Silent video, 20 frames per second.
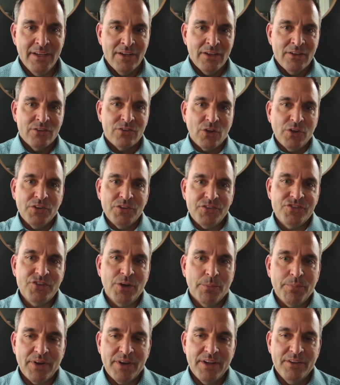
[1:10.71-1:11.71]
So let's
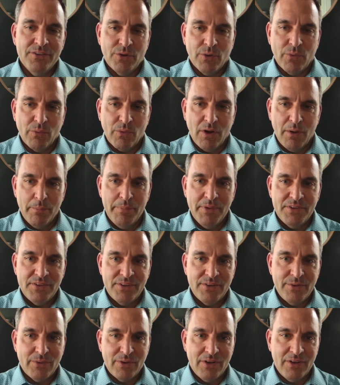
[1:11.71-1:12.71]
jump right into it. We're all
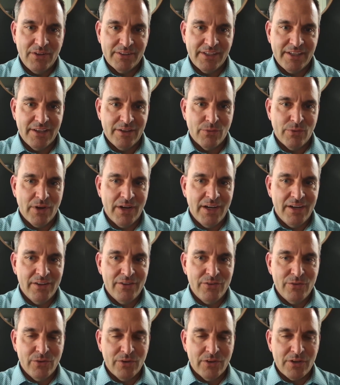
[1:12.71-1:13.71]
busy. We're all getting ready to
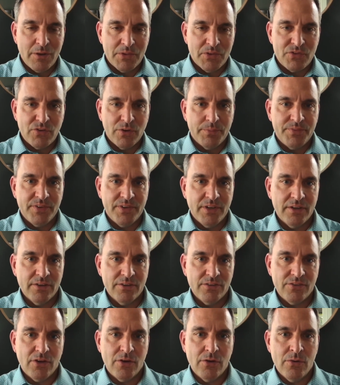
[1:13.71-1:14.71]
do a couple trips here.
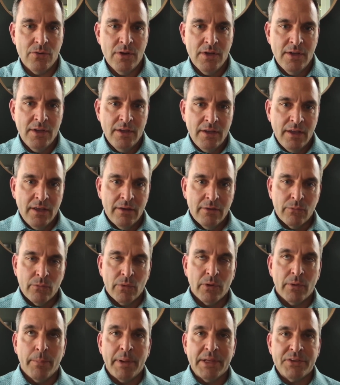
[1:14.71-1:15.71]
So
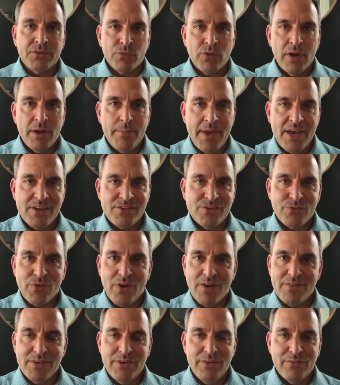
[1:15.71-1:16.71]
we're about to reimagine
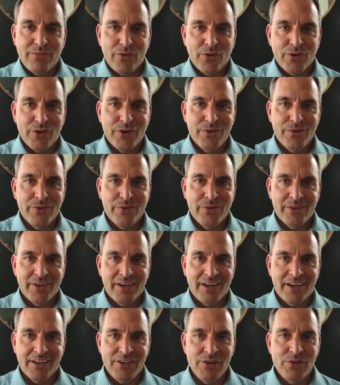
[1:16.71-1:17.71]
revenue for you.
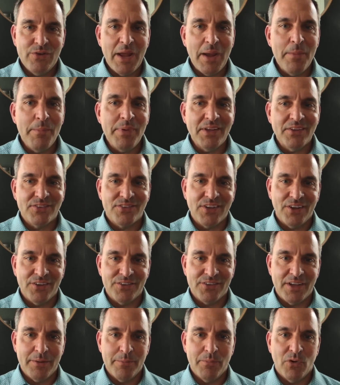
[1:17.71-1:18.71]
You can't be in sales
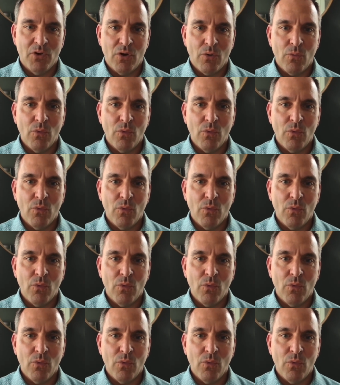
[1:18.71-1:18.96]
anymore.